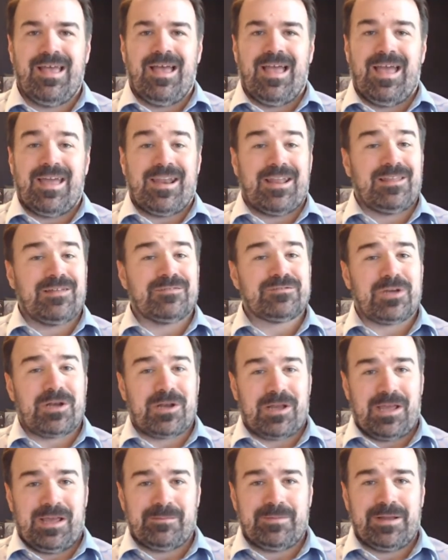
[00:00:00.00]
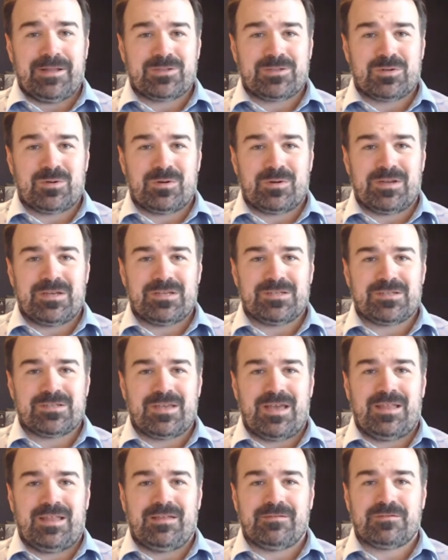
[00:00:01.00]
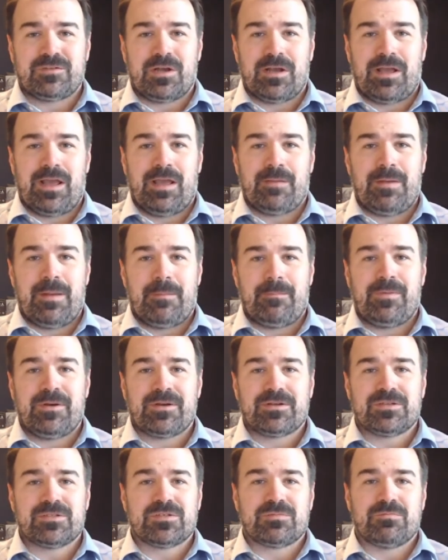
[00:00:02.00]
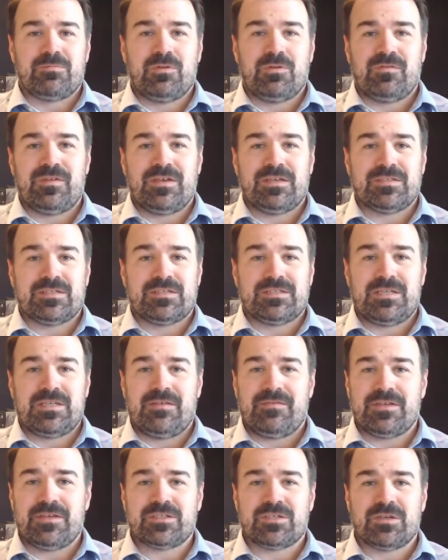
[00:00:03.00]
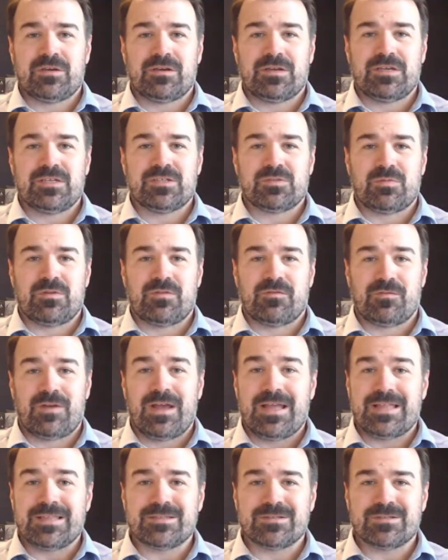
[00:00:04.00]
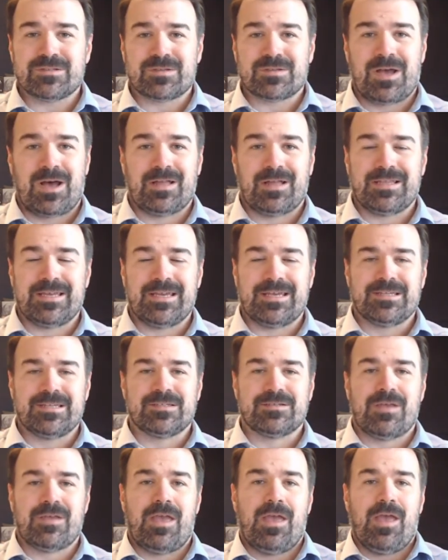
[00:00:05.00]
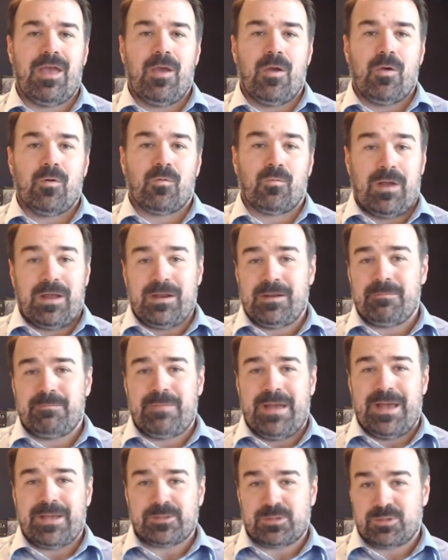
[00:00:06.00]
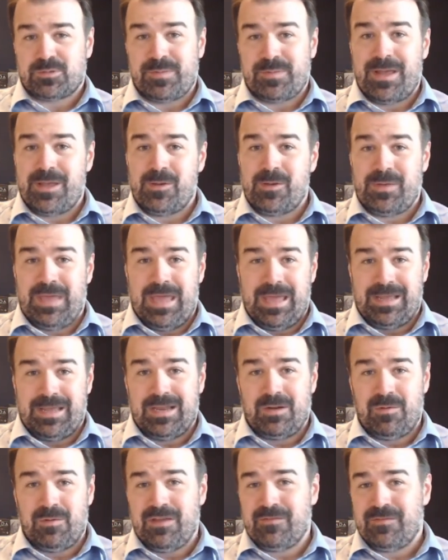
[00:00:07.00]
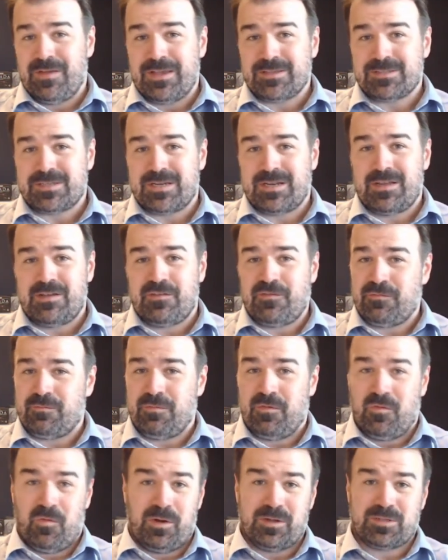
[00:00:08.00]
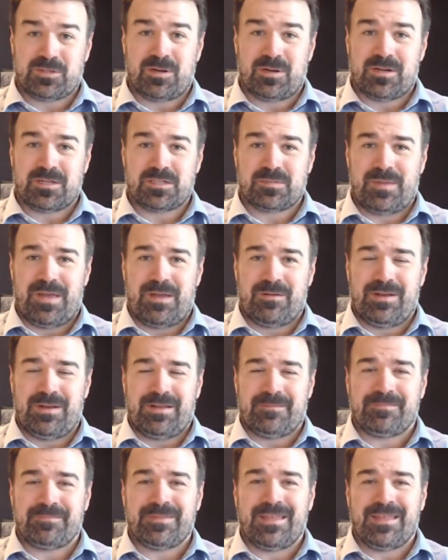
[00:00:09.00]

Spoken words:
And I love talking about stories. I love talking about books, movies, and TV series with friends, colleagues, random passersby who can't get away fast enough before I start expounding.